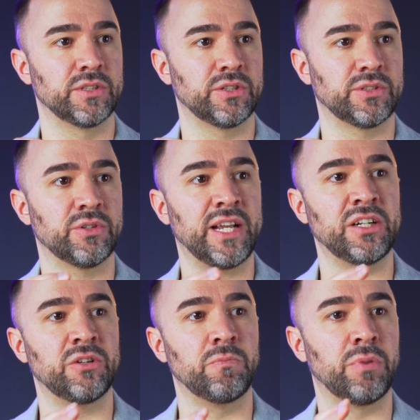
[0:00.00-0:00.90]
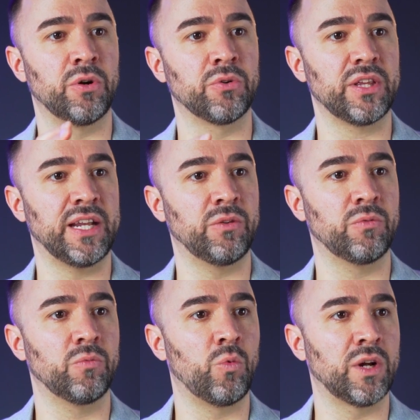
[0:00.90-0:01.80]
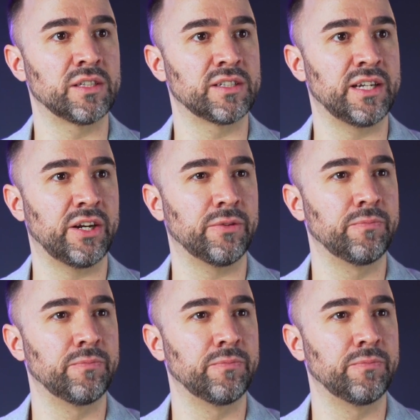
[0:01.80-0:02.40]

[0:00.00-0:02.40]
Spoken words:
So it's okay to do both in one scenario.